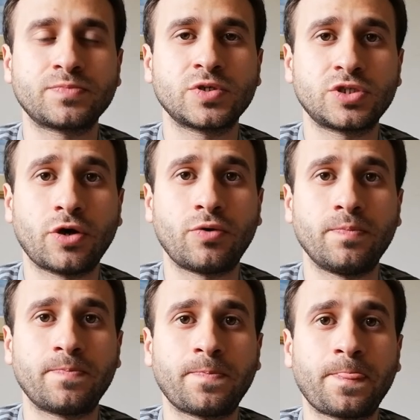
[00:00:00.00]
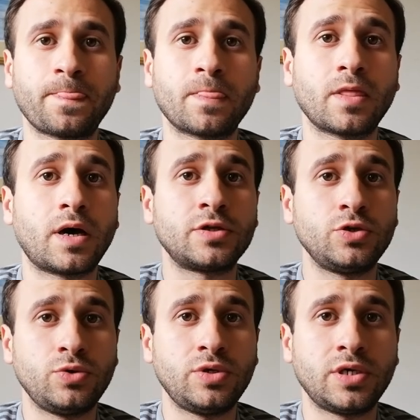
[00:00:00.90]
So, a
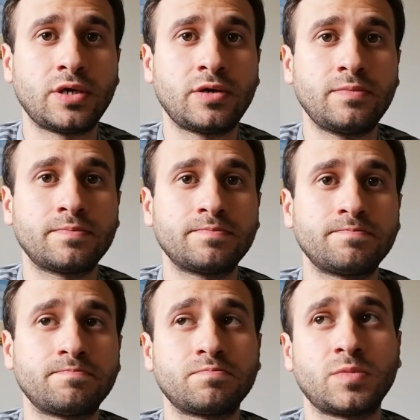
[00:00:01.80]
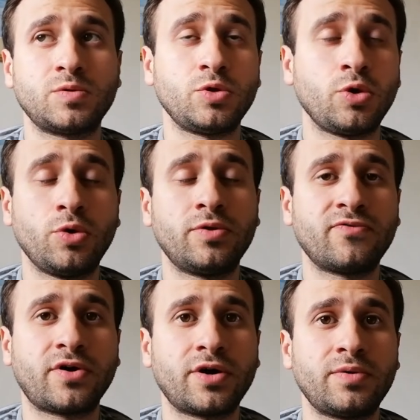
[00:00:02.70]
new year, new
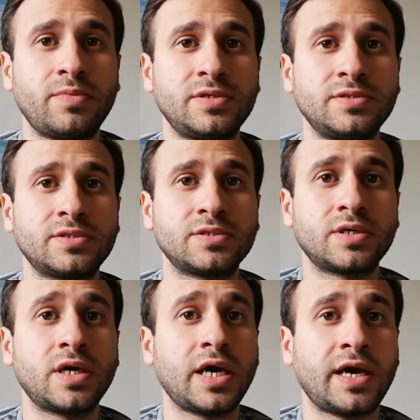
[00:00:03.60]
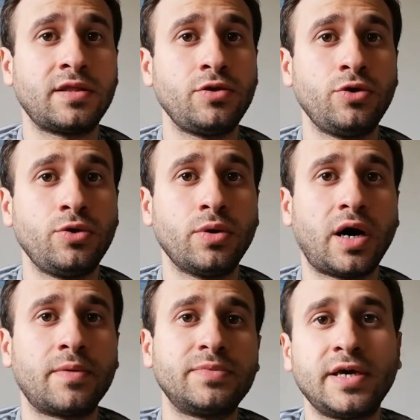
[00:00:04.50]
environment, and a new
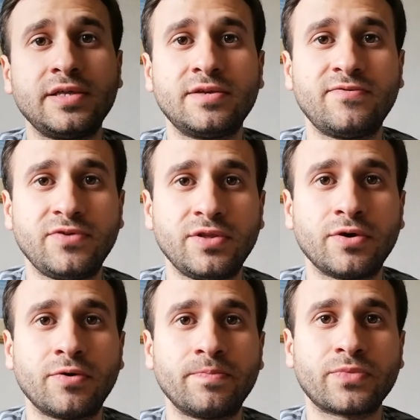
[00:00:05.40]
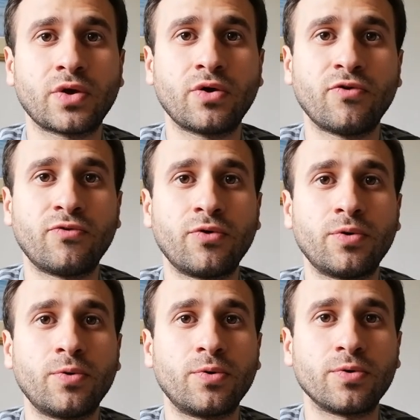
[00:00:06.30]
updated video
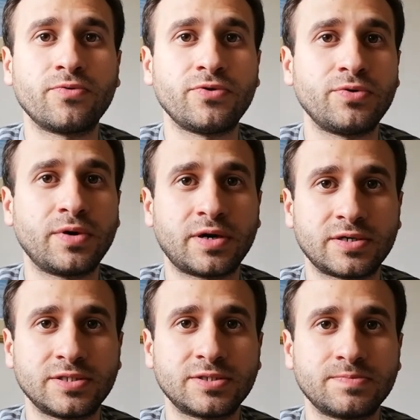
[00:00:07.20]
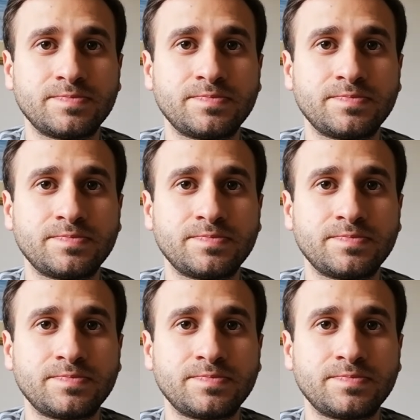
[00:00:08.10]
for all of you guys.